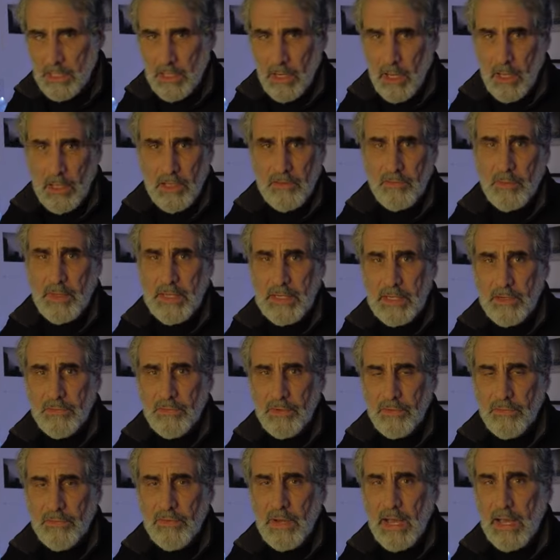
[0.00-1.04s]
and all of my
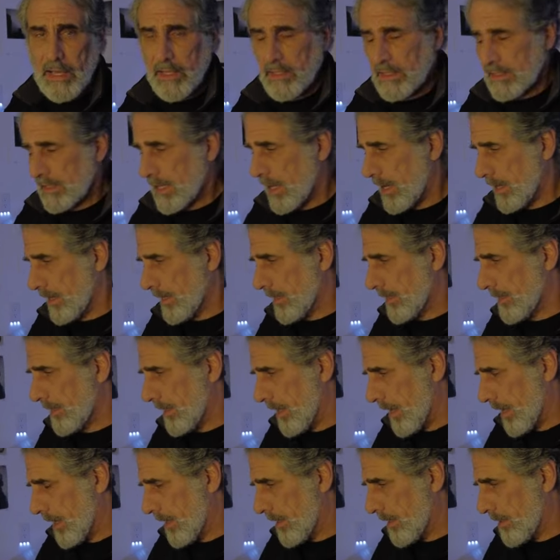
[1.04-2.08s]
different files on it.
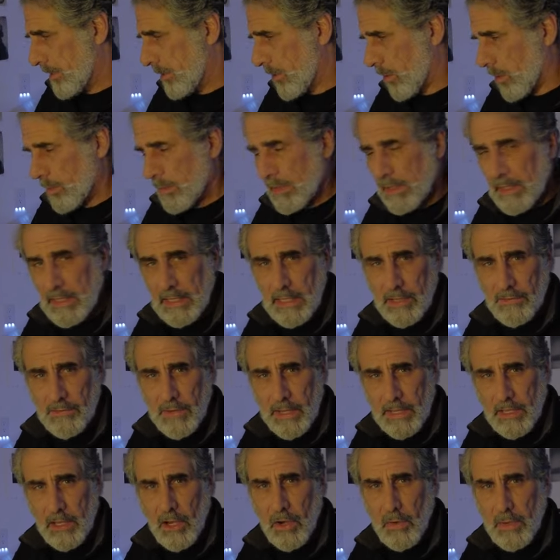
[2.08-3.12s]
And normally, if
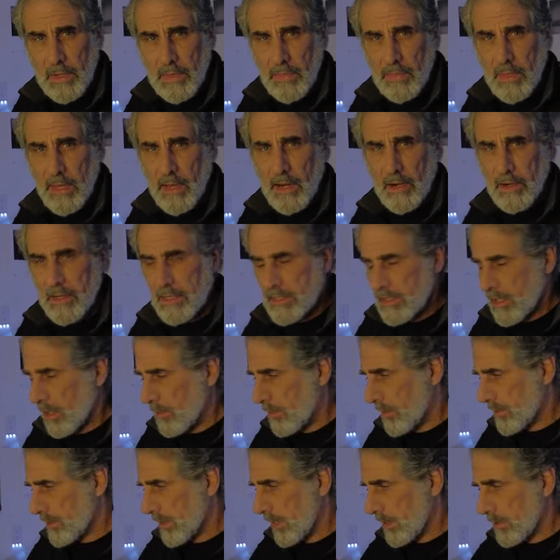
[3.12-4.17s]
I go in there, it's
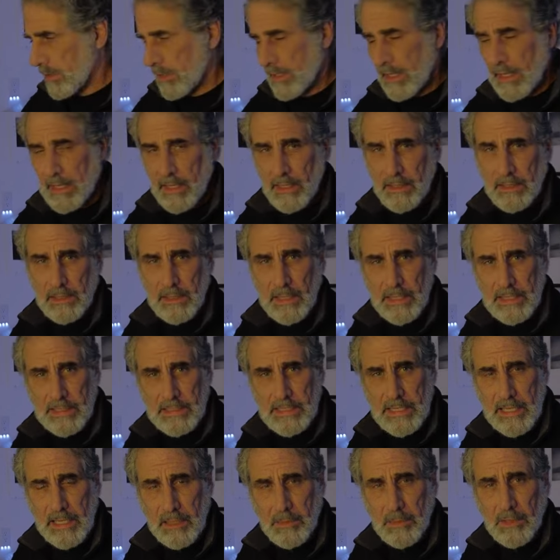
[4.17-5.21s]
almost like looking at a light
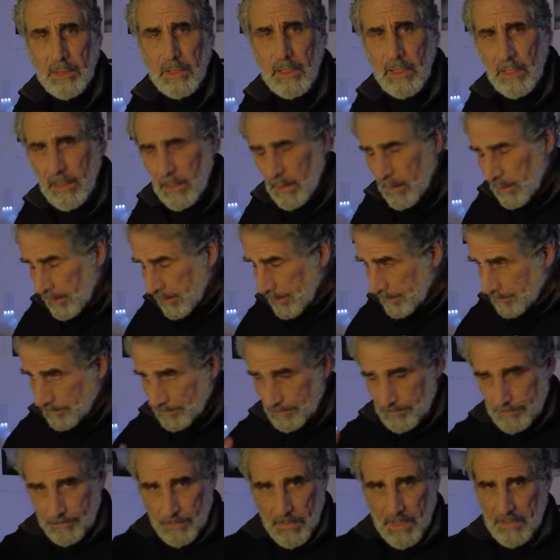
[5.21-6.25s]
table
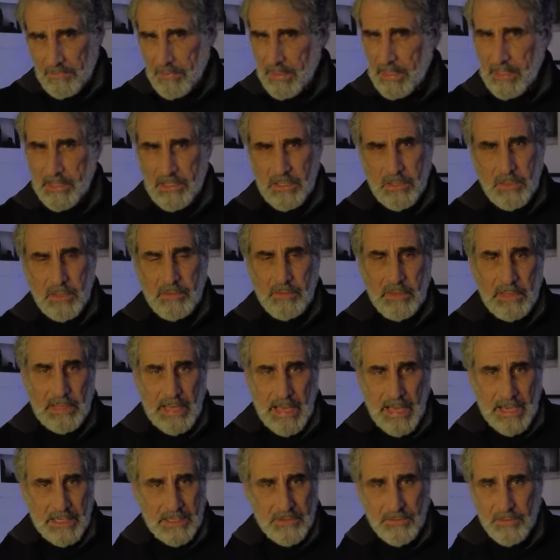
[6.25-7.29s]
of the history of the
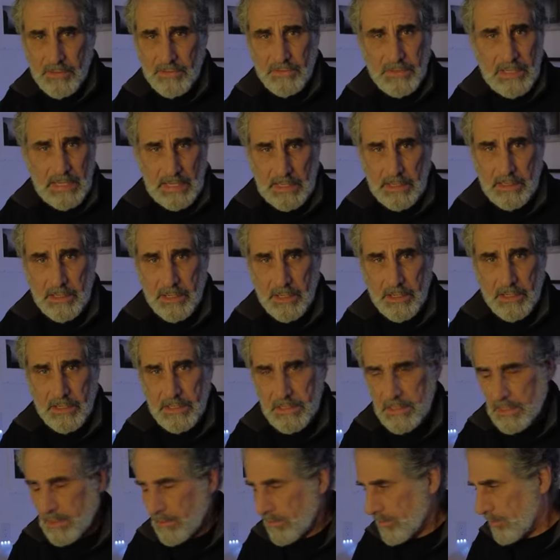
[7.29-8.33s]
last 15
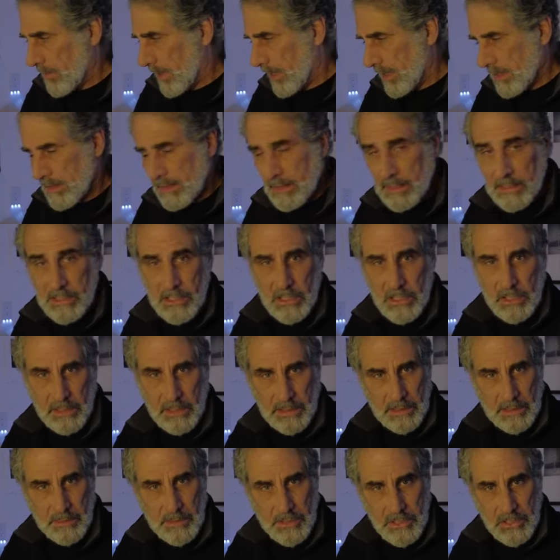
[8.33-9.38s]
years of my digital
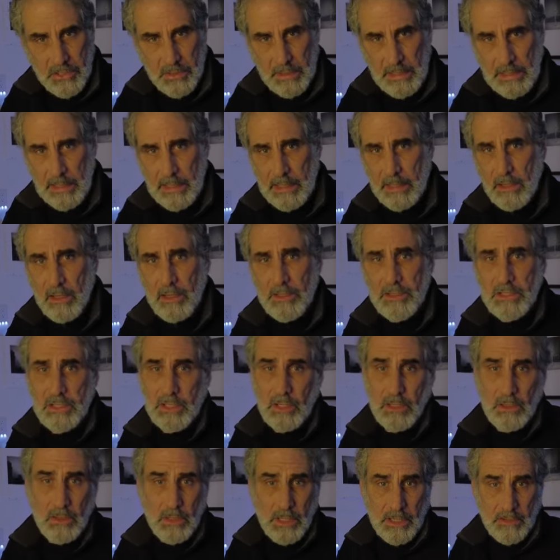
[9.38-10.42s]
imagery, and
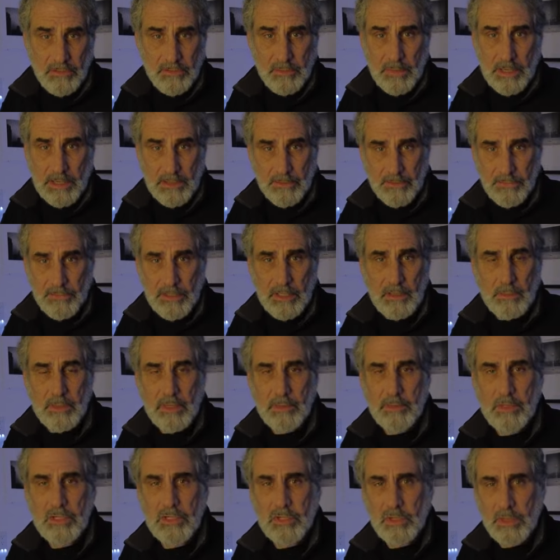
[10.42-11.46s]
also of my film
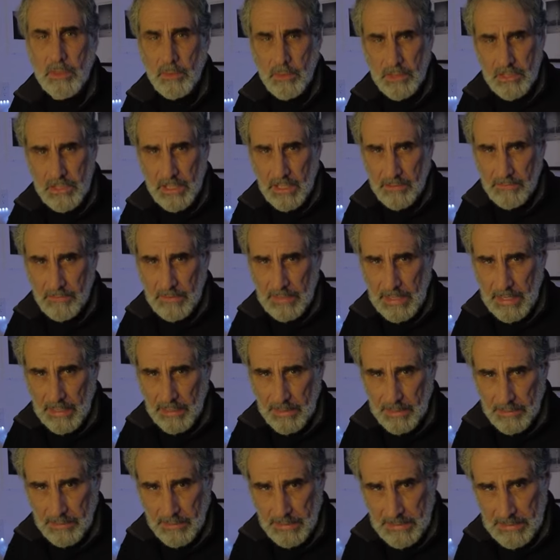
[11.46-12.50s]
imagery, which I've
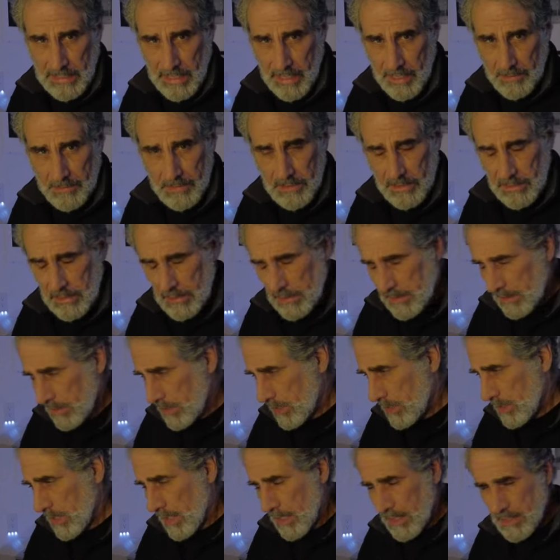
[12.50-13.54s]
taken the time to
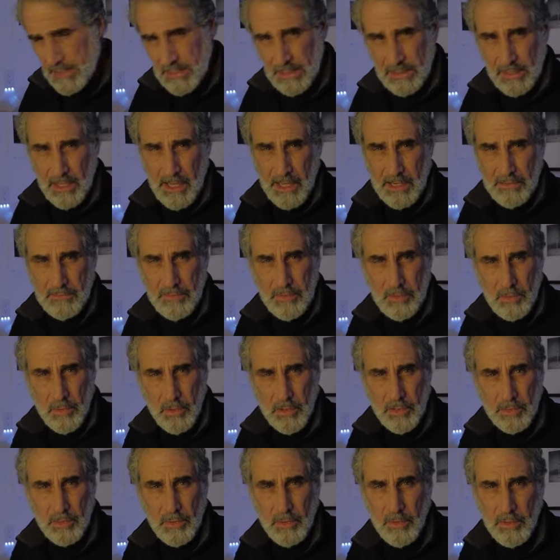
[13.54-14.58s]
digitize a lot of the
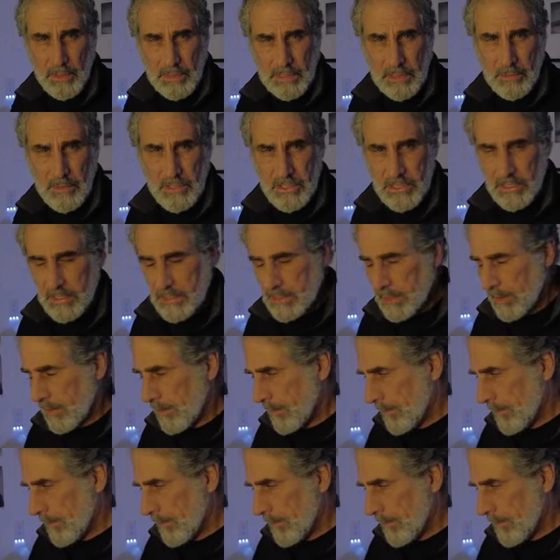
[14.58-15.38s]
more important images.